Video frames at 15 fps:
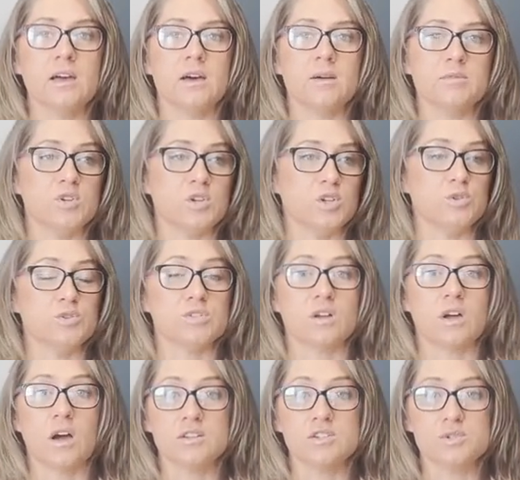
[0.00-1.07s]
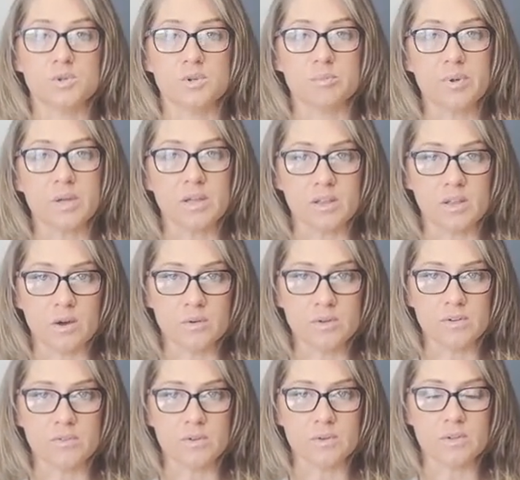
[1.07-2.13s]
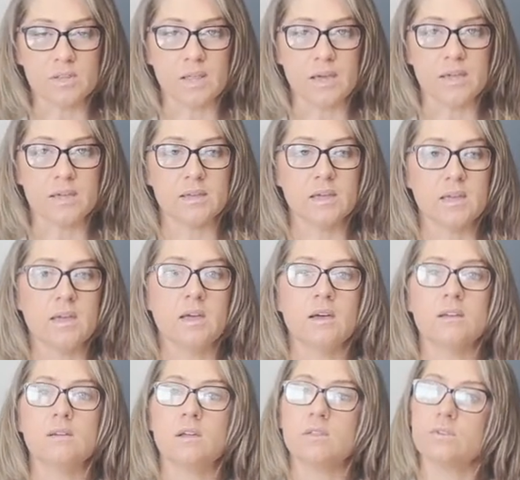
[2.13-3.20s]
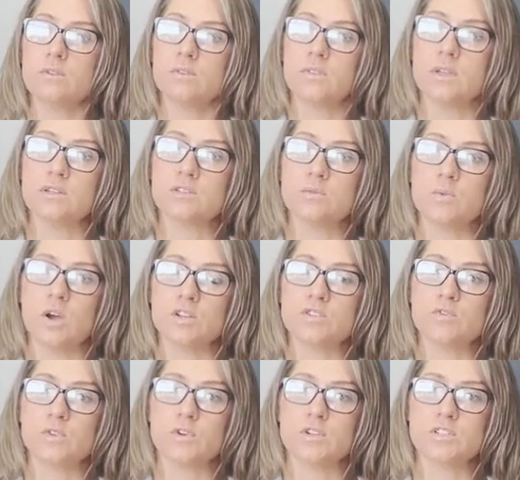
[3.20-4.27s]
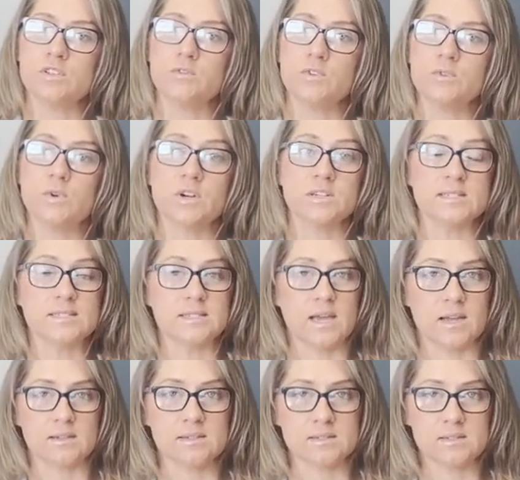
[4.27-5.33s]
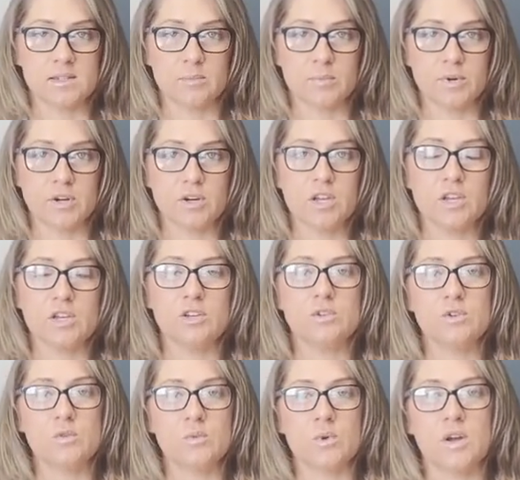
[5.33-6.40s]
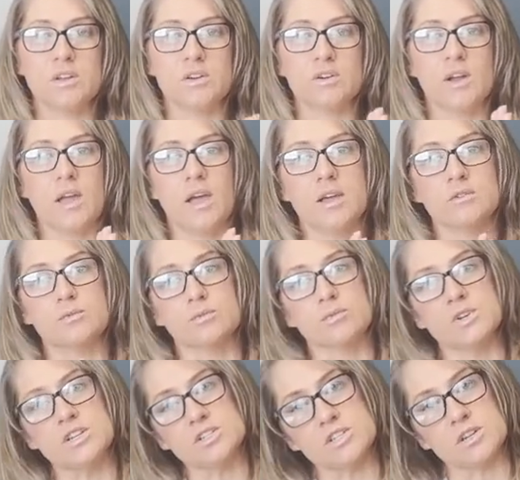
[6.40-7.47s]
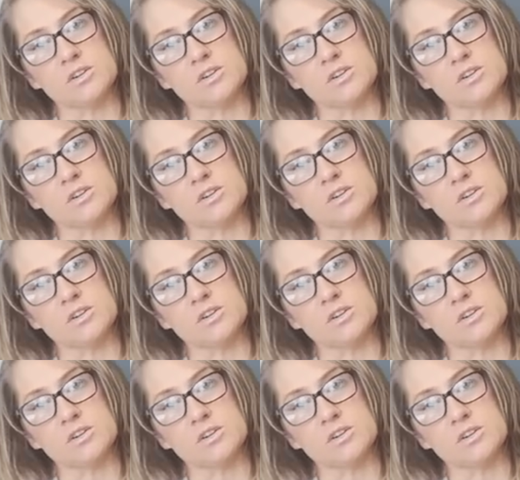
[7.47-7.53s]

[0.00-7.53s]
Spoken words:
You can use a contoured pillow if you would like. Another thing to watch for is if you are a side sleeper, you don't want your head reaching